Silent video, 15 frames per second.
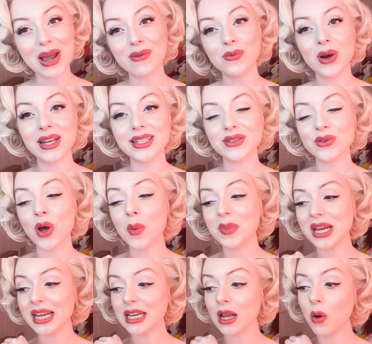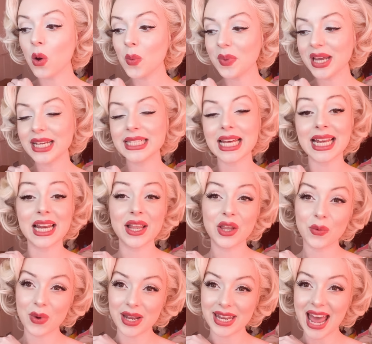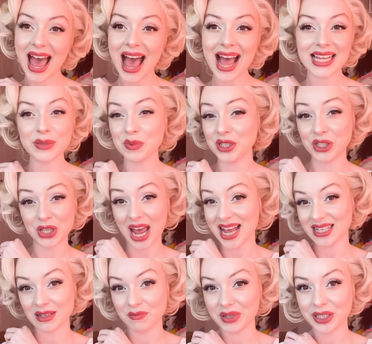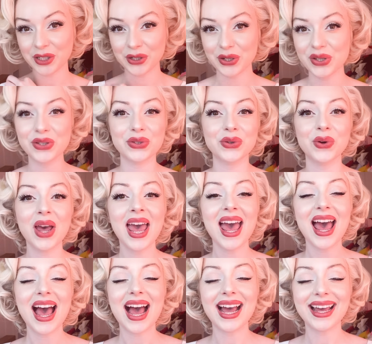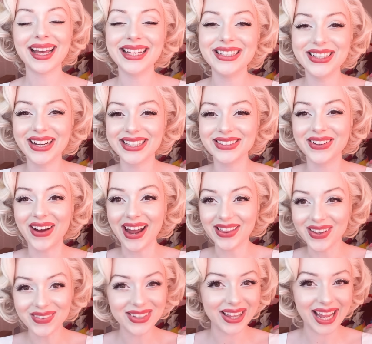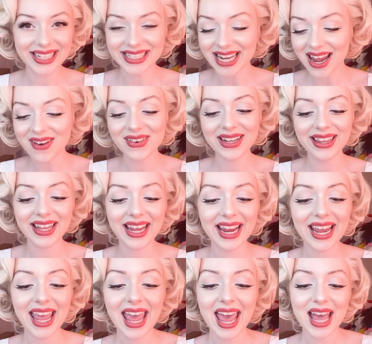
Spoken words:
I have one that's not been opened and another one that has, but just hasn't been used. So as you guys know, I love collecting everything.